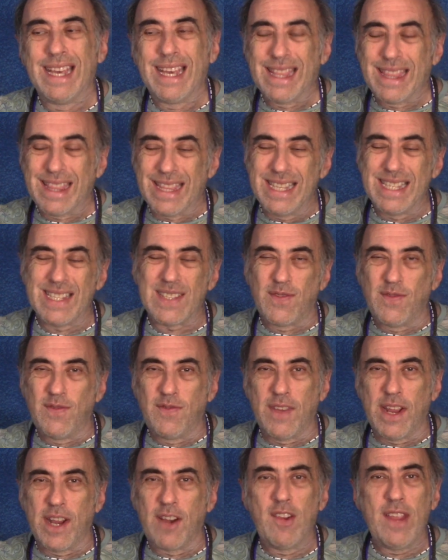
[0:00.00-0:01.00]
This
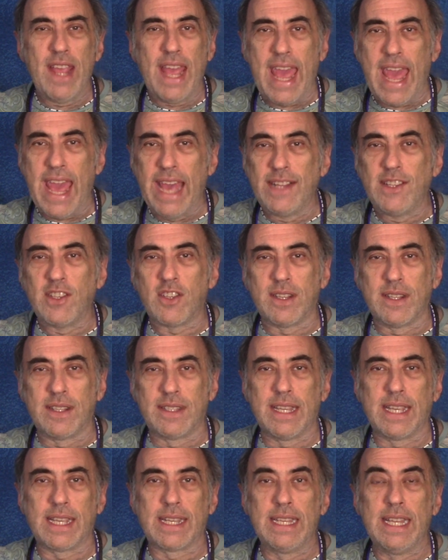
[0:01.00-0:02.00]
very ancient
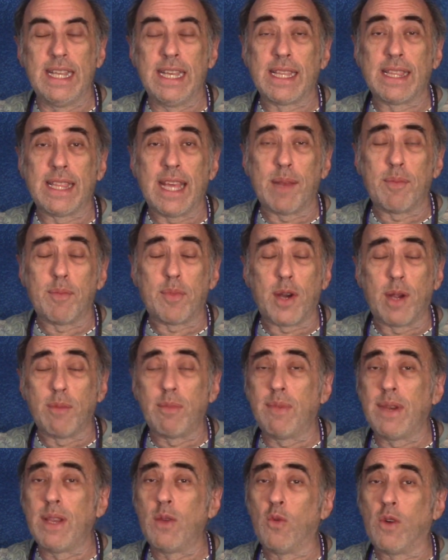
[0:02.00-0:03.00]
technique that
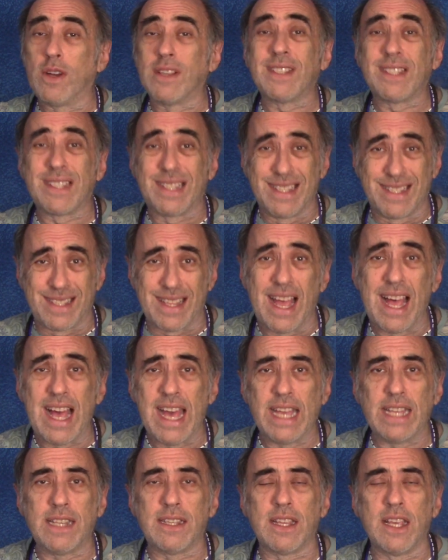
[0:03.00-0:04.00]
probably was
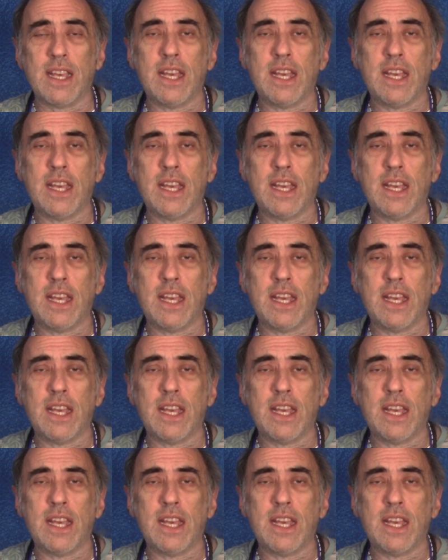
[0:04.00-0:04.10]
designed